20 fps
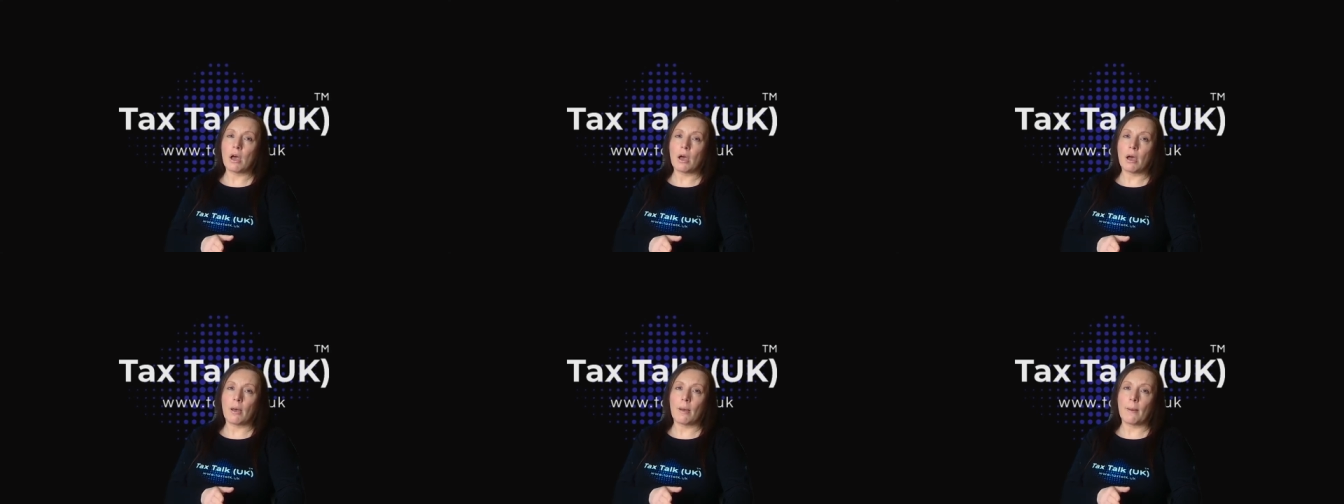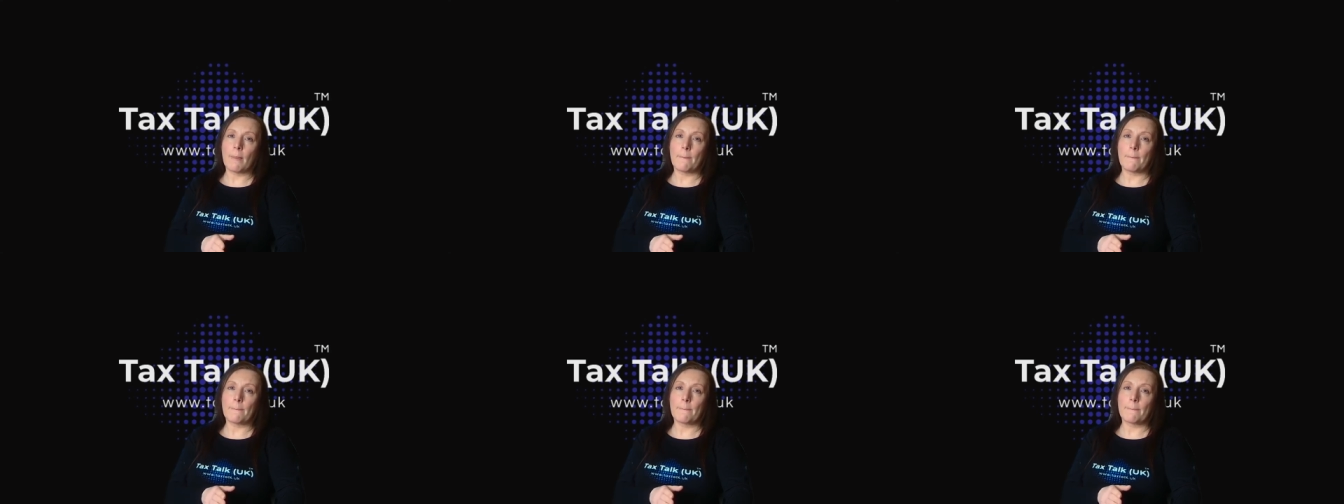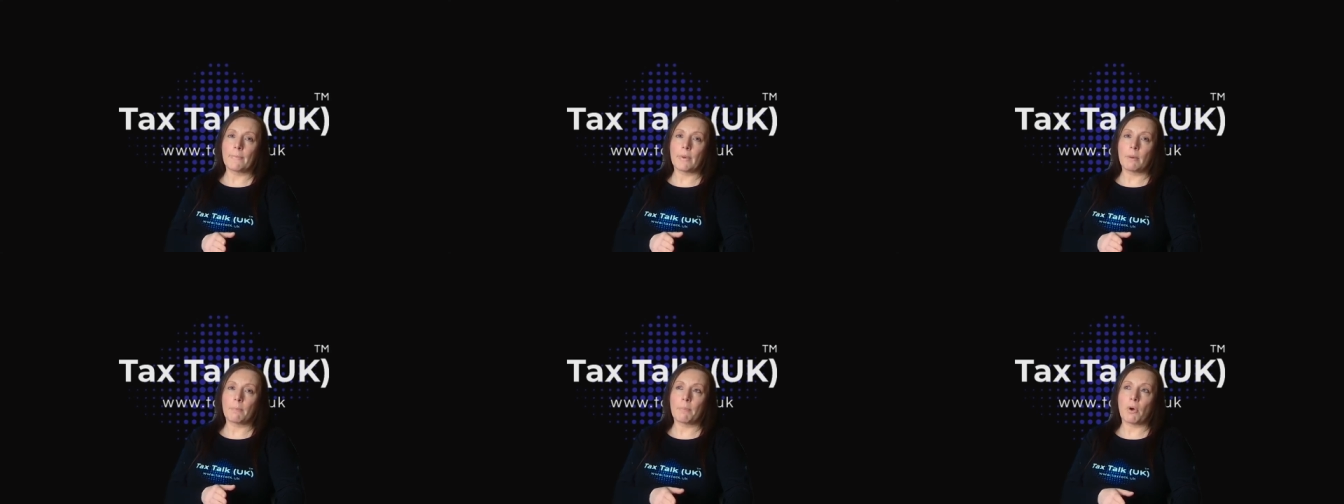
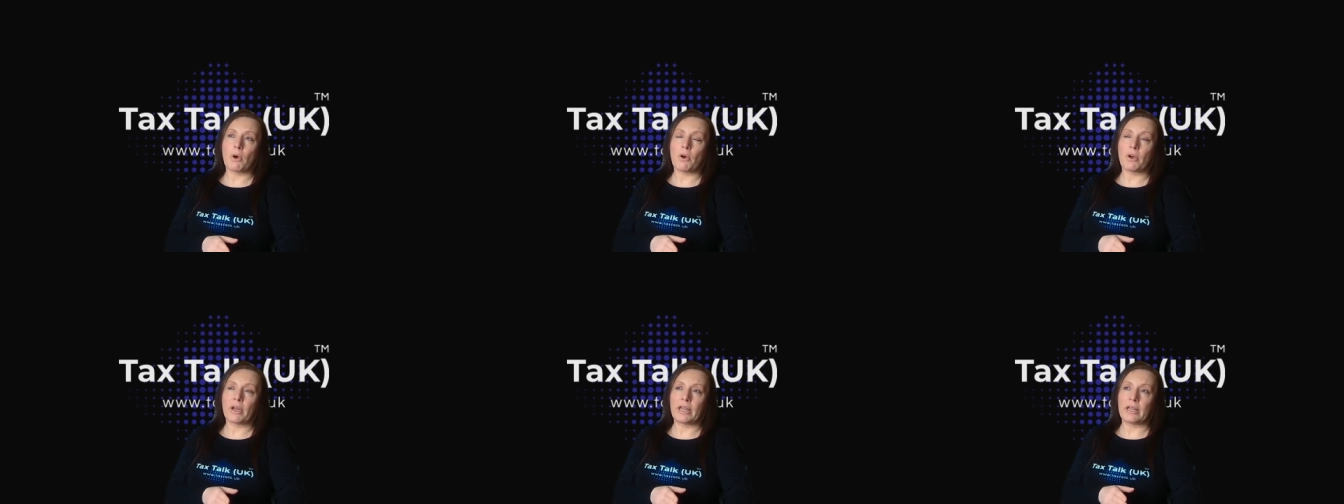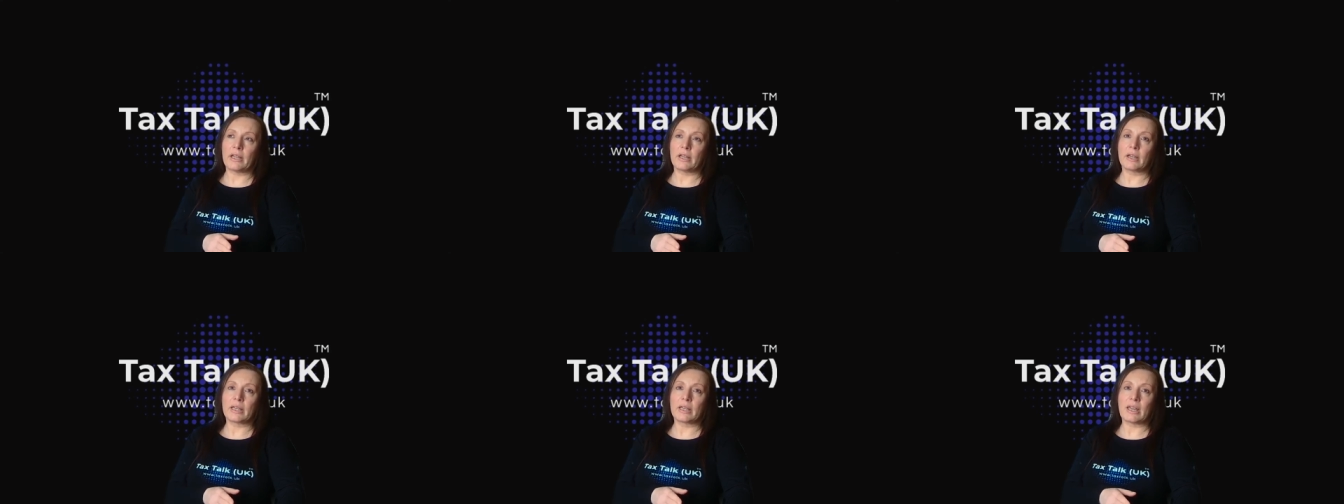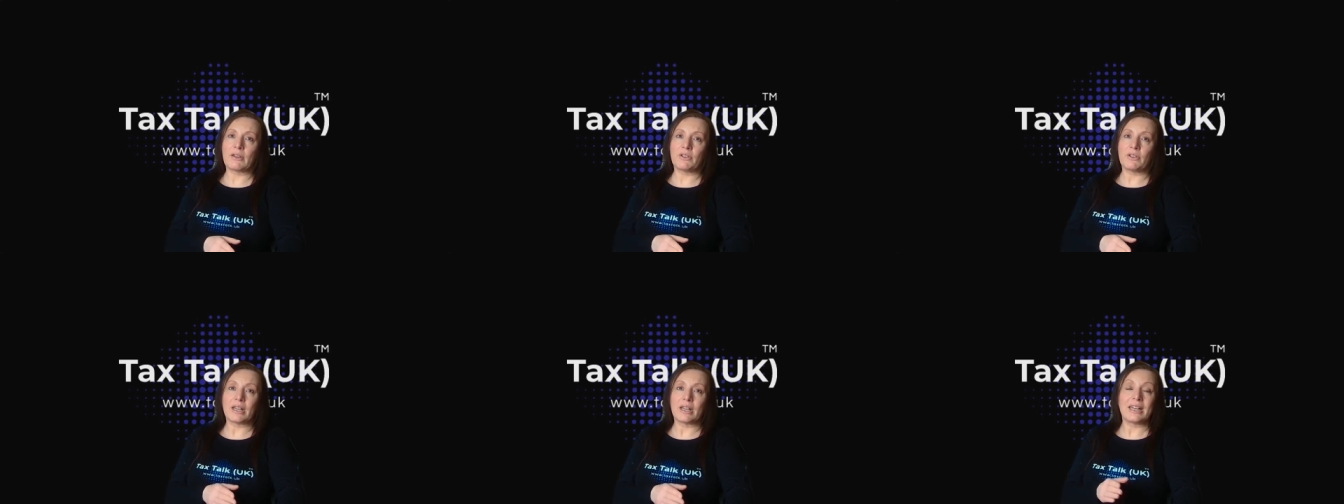um, by
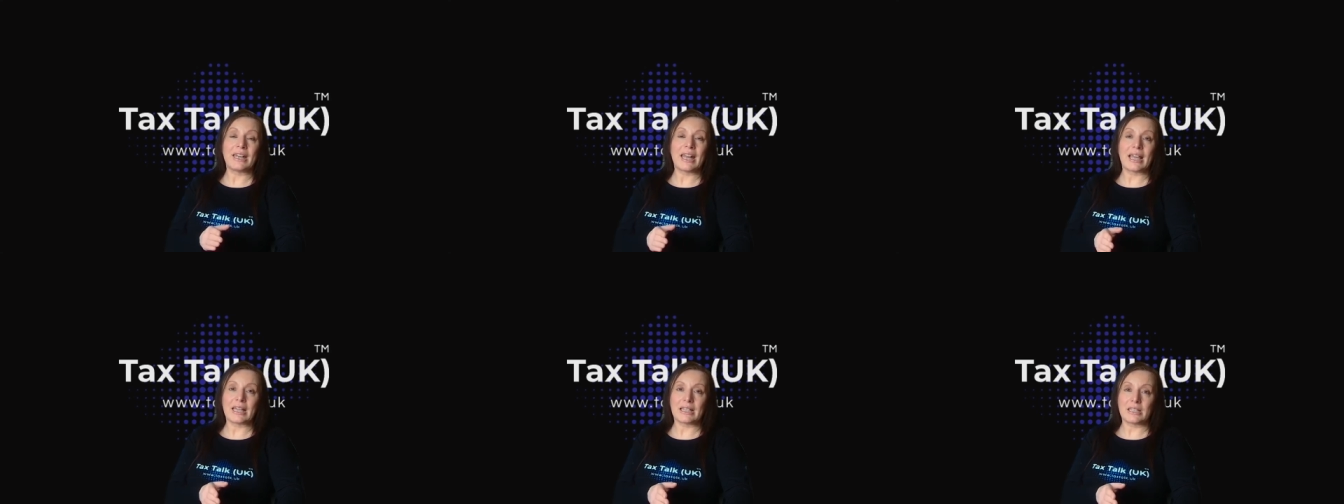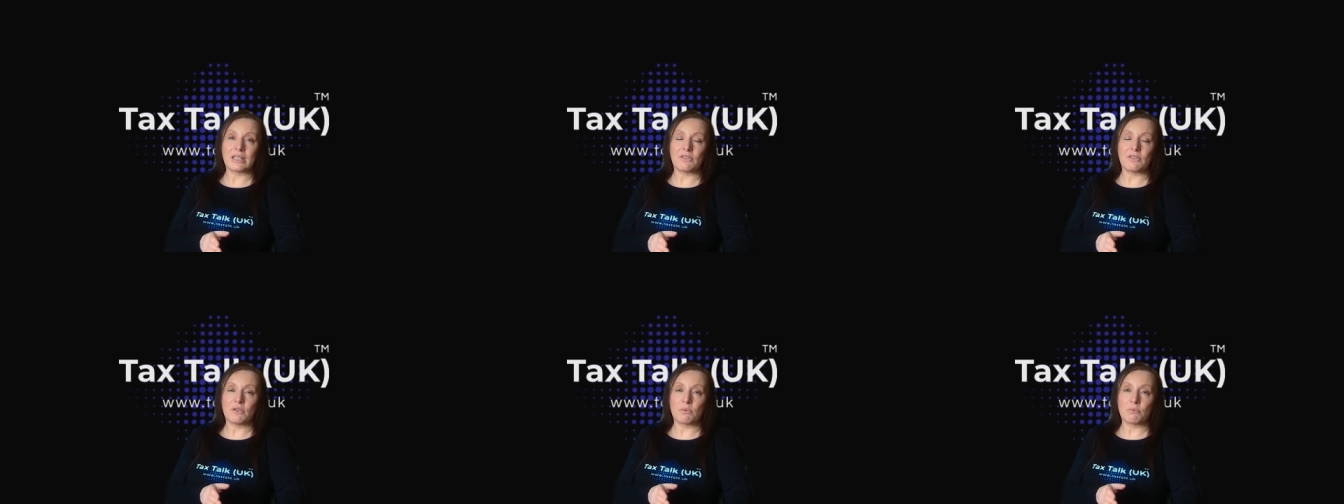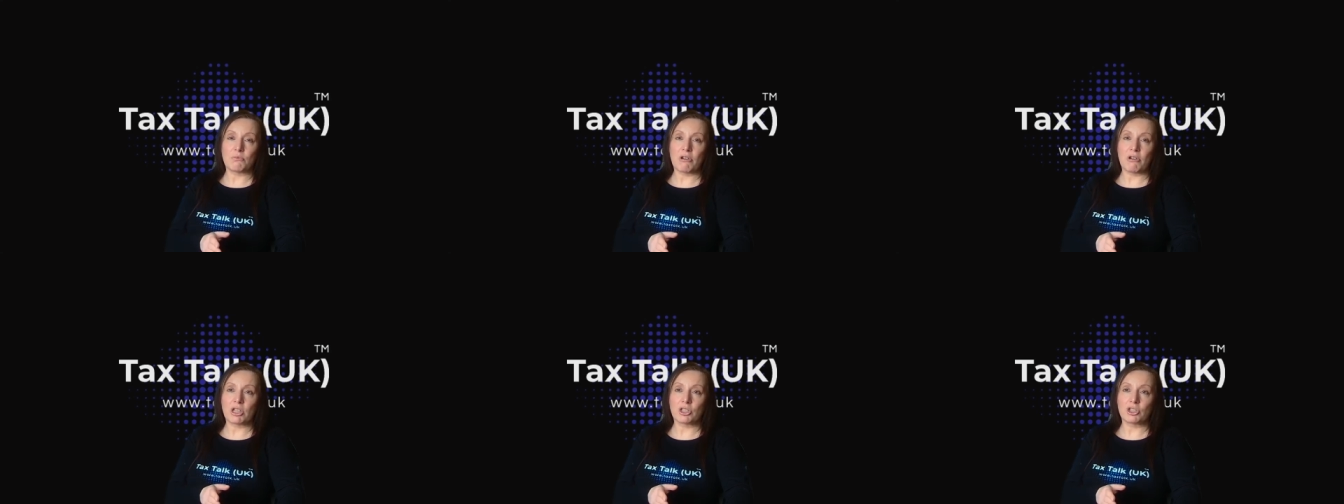giving a negative
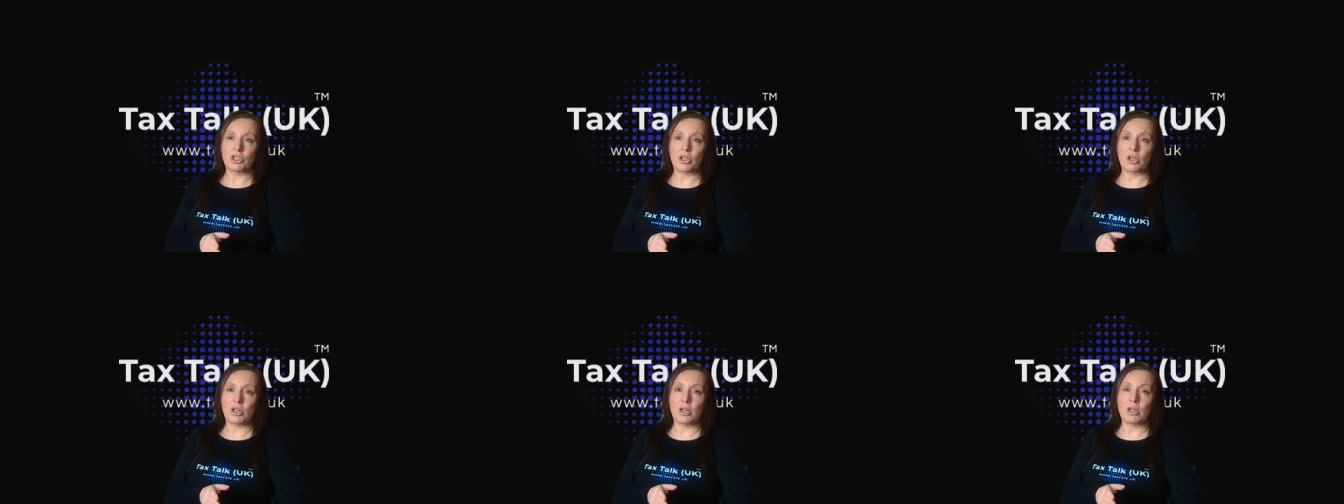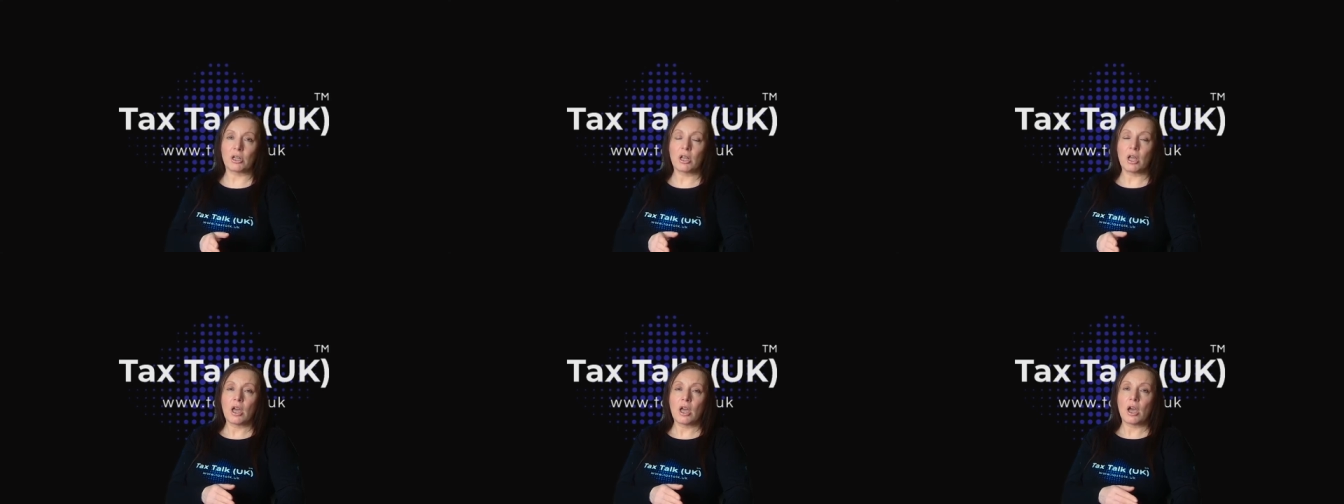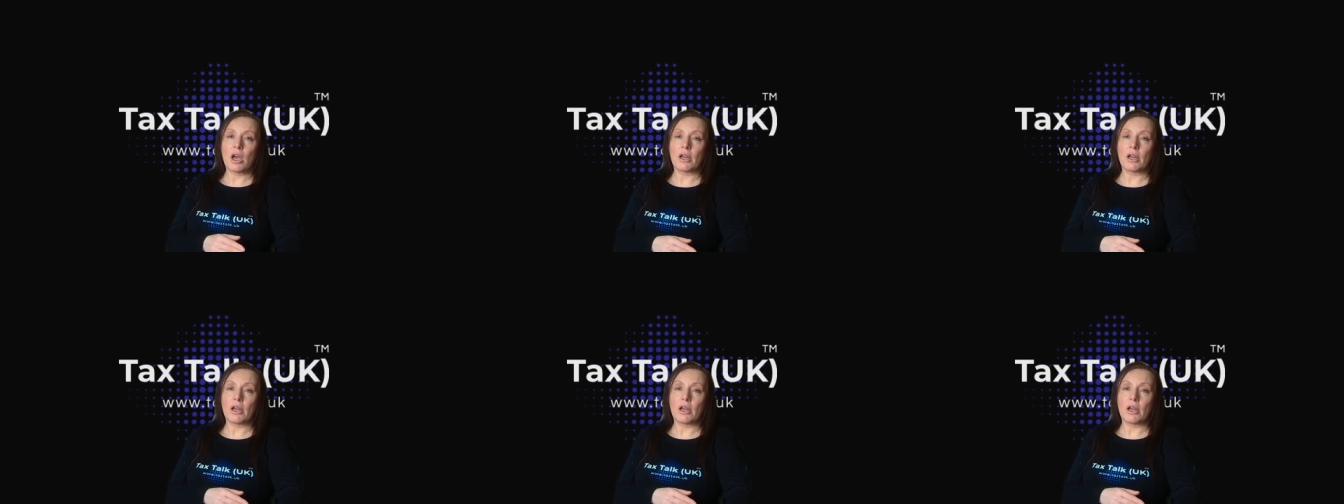impression,